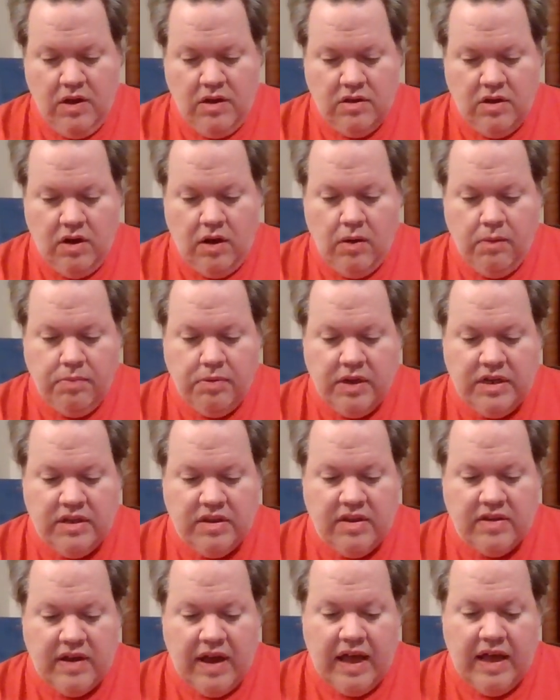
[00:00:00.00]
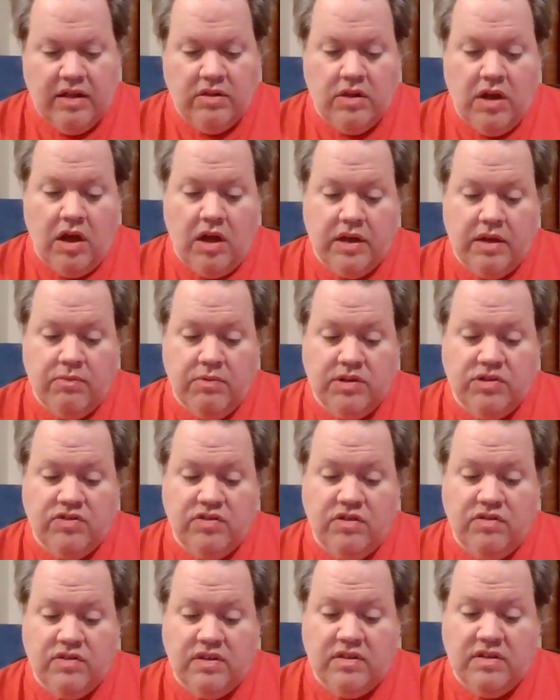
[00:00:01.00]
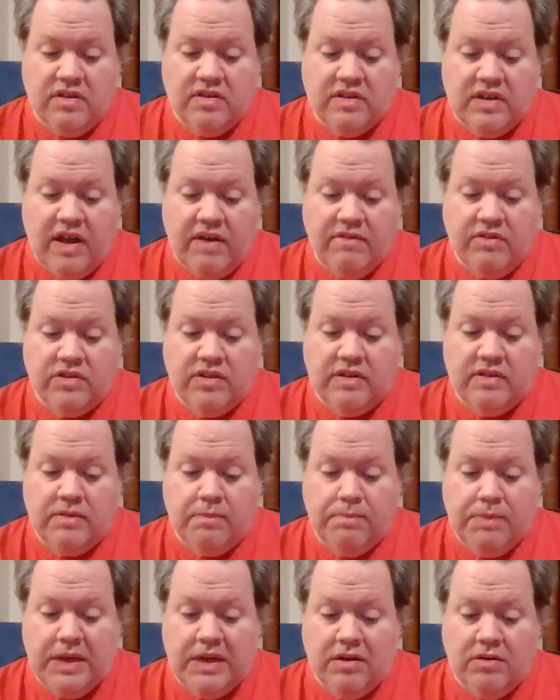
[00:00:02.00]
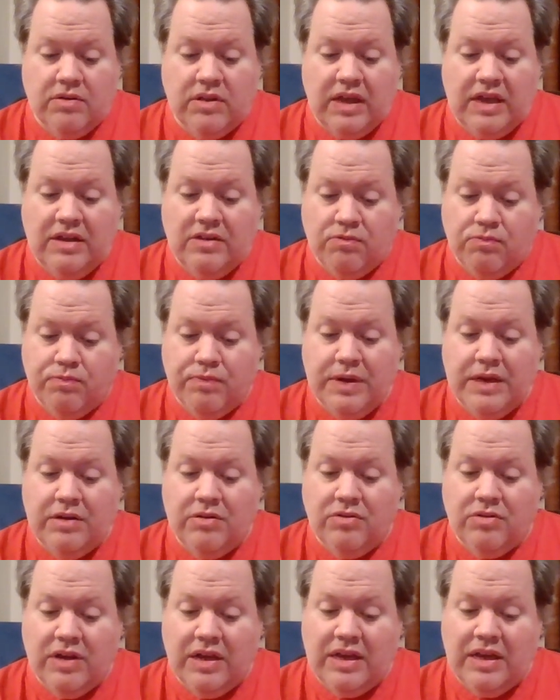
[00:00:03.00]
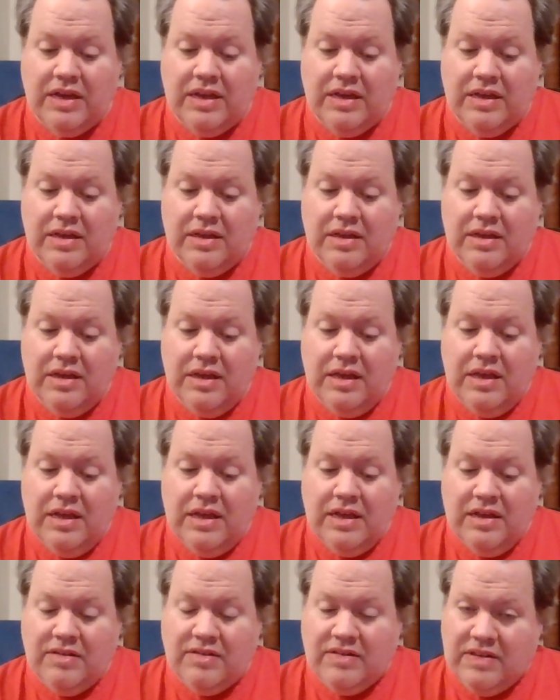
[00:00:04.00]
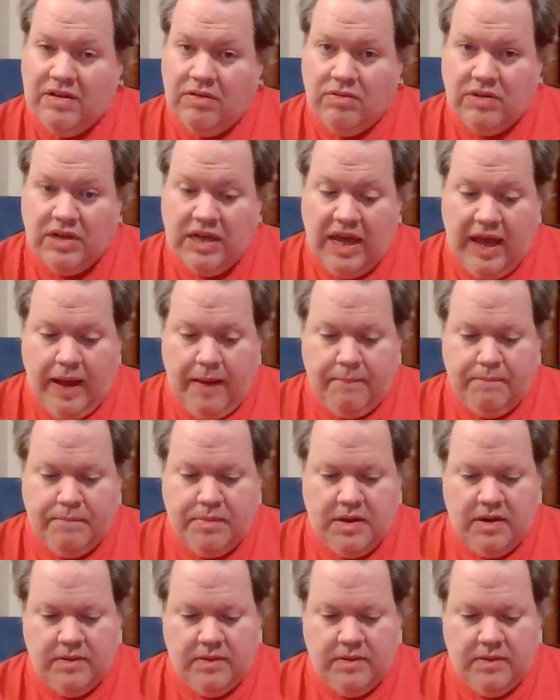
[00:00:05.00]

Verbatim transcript: Notably, the dialogue in which Susan discovers his beard is real is still kept.